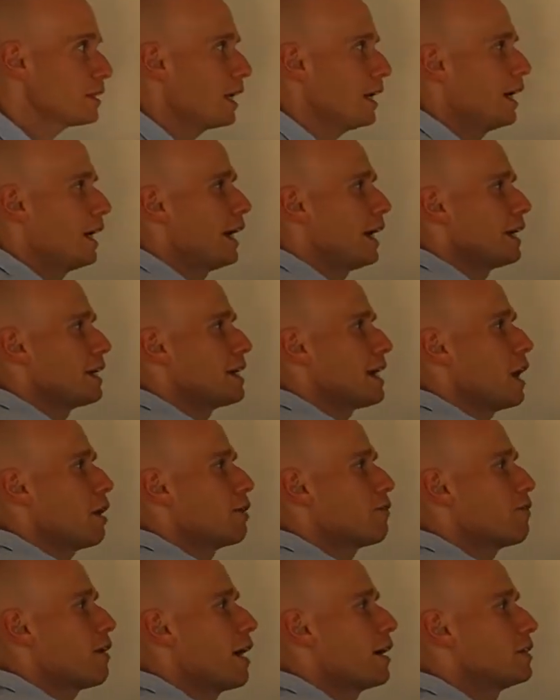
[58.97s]
And now
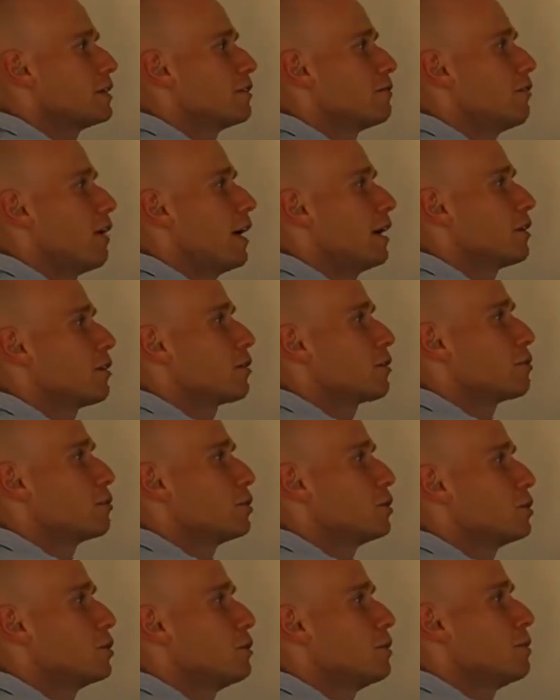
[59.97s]
if I divide
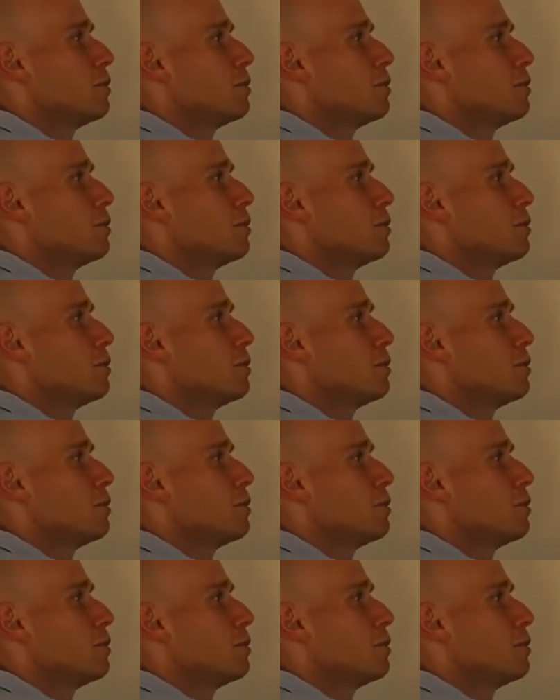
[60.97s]
through